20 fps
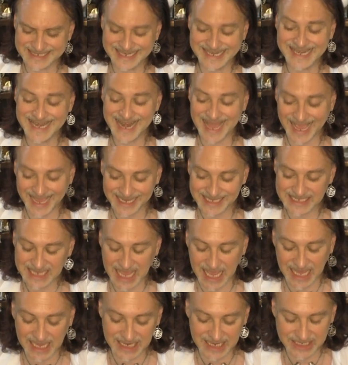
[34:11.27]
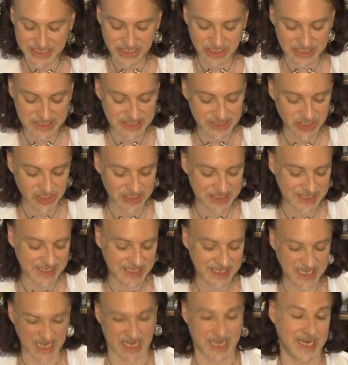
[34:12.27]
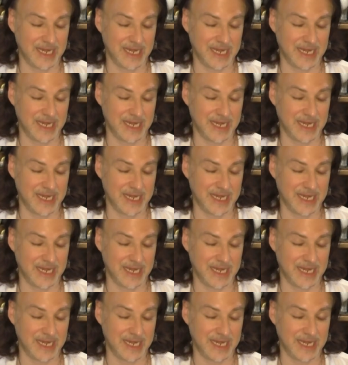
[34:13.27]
knight, K-N-I-G-H-T,